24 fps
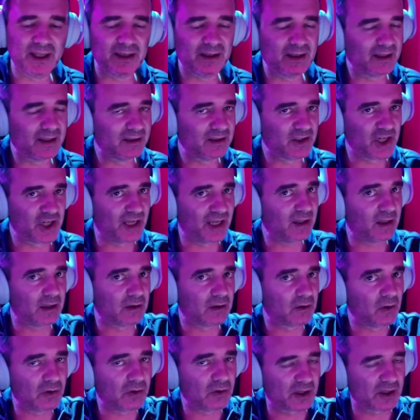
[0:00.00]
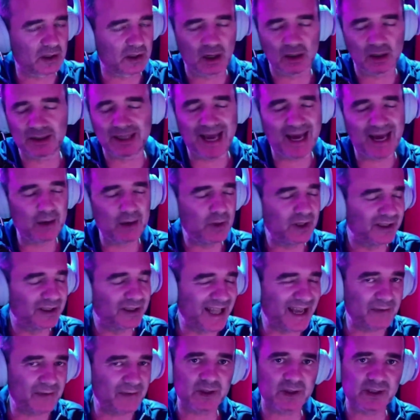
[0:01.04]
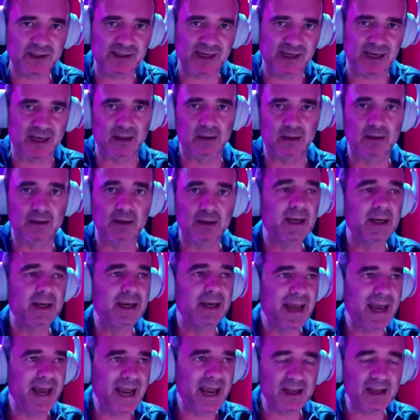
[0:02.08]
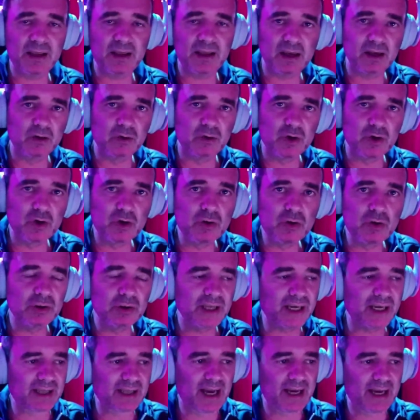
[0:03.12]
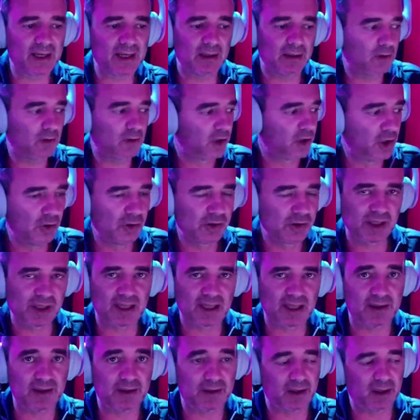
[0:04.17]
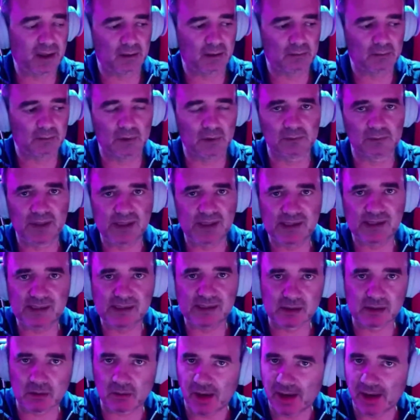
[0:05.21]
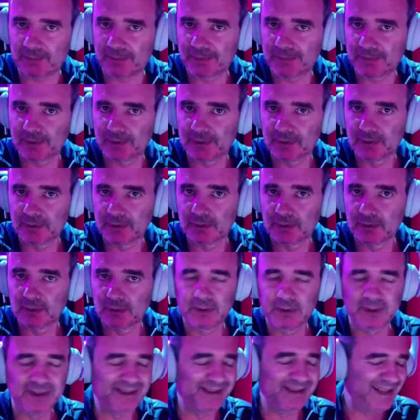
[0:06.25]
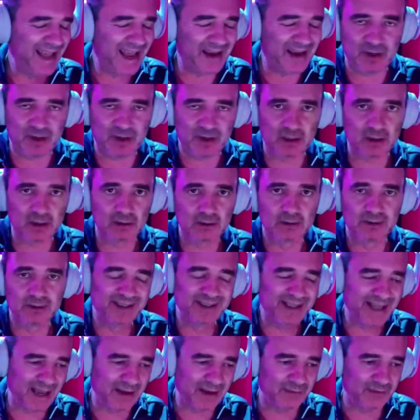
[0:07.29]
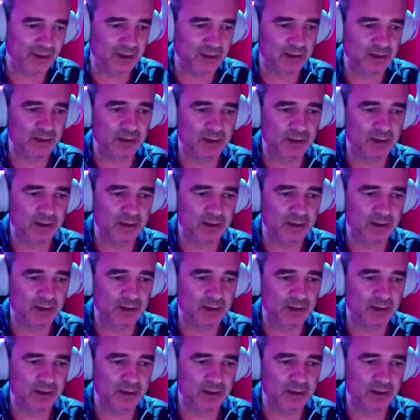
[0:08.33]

that this channel grows a lot, I will never sell anything to you that I use and I think this is crap. Never, never.